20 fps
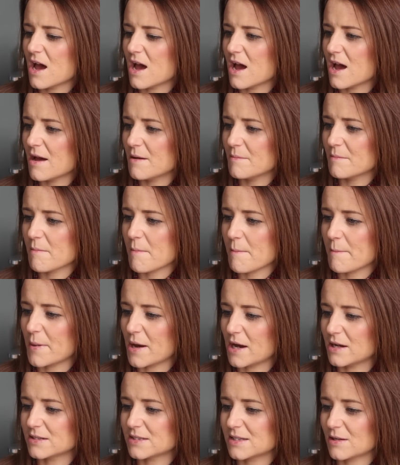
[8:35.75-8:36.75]

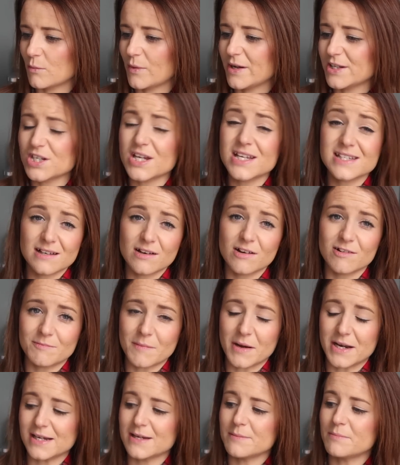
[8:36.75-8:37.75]
but which is a lot of
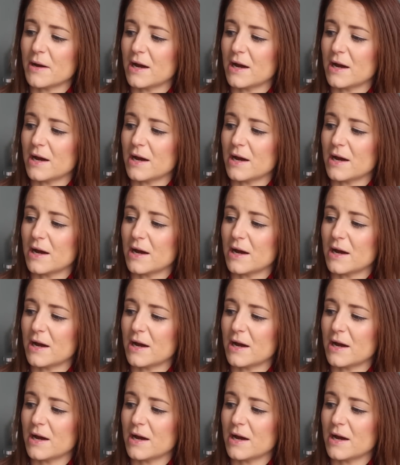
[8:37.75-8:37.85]
money,